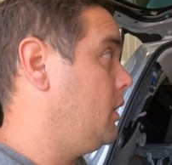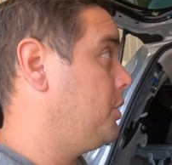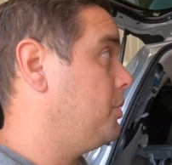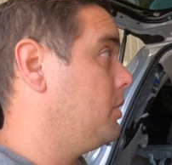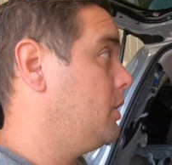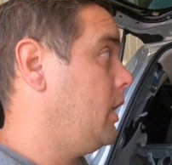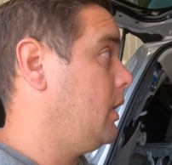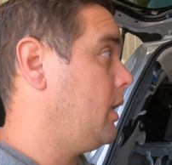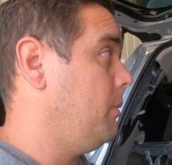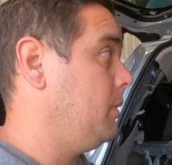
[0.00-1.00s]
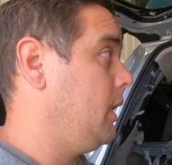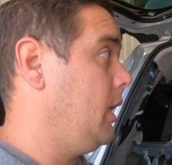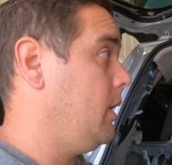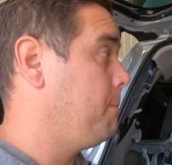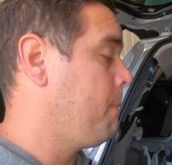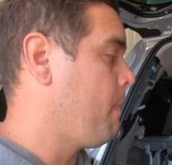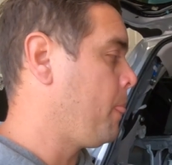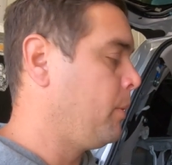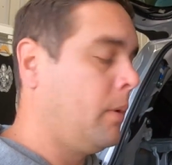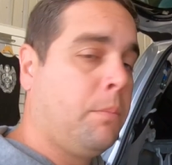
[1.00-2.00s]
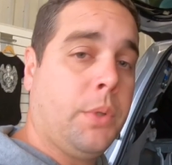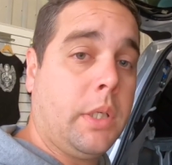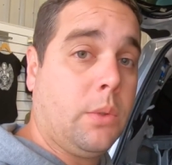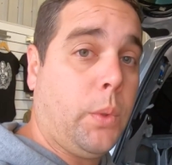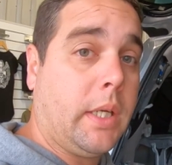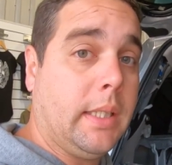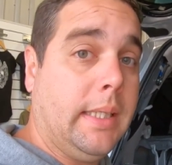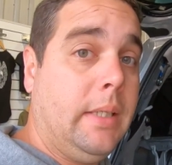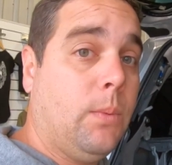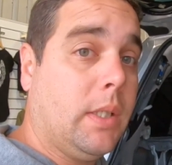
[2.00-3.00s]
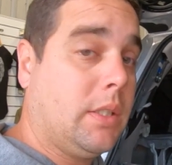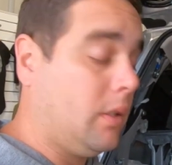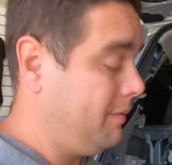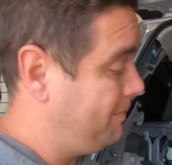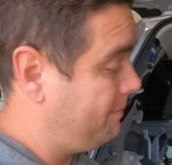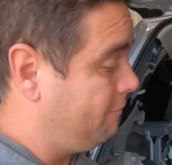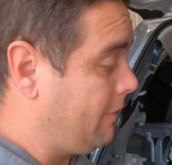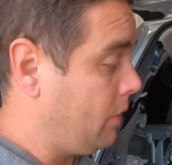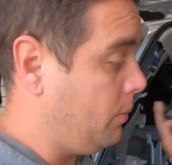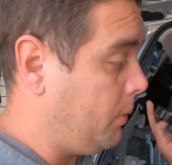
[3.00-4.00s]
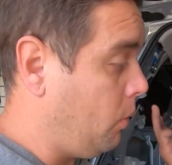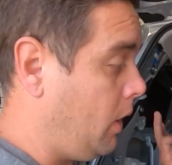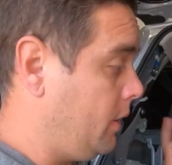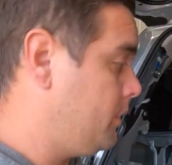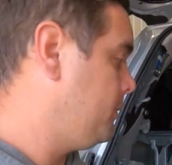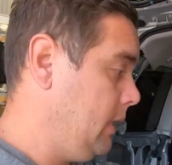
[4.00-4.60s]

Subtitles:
It should start to come together pretty quickly once I've run all my wires.